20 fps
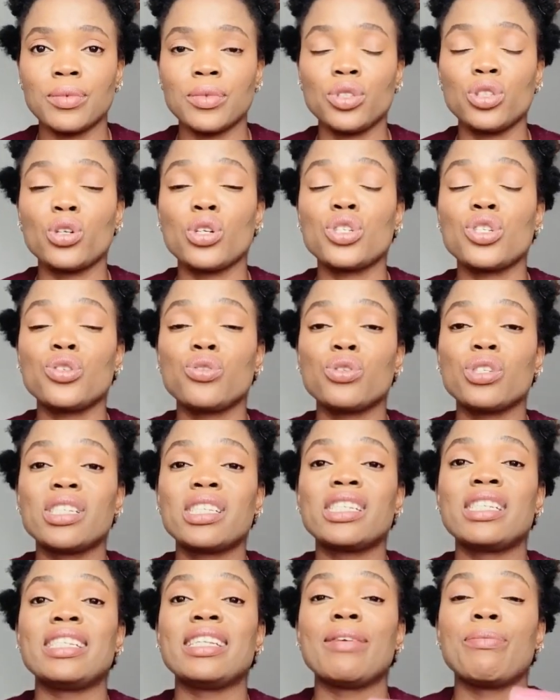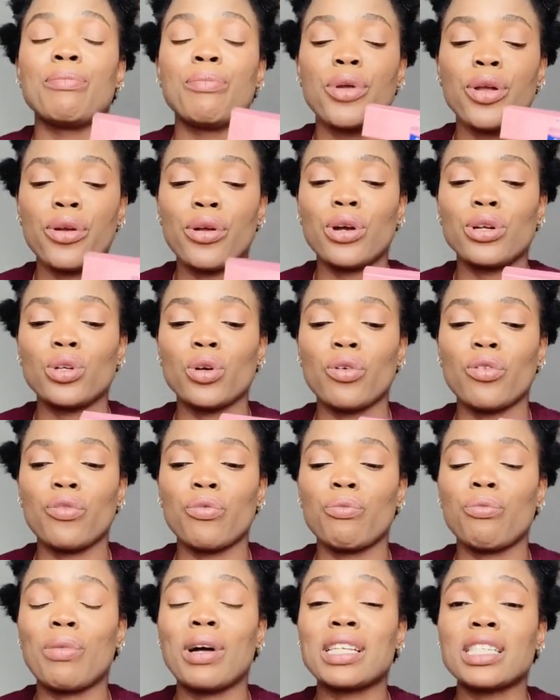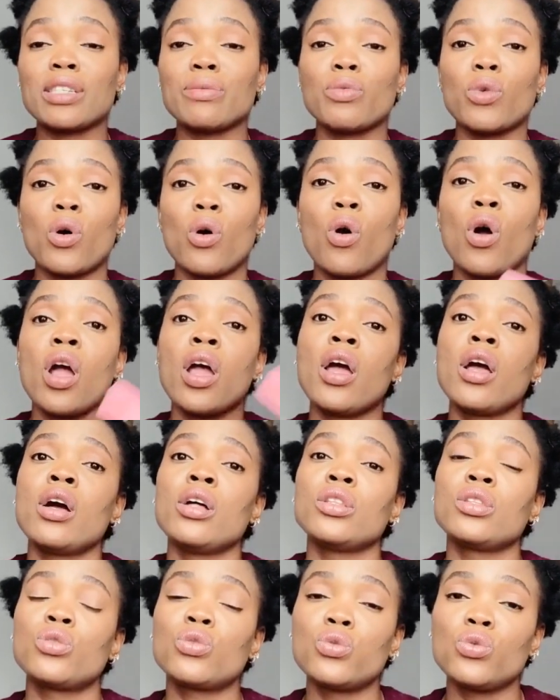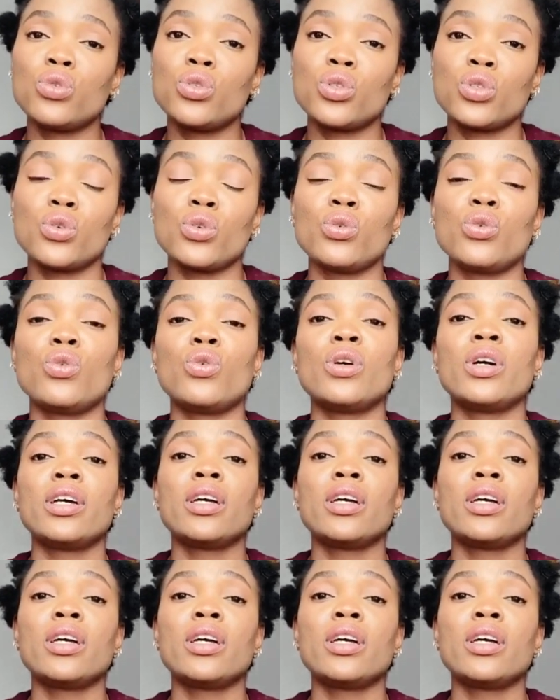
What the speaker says: Just use it in a period of maximum two to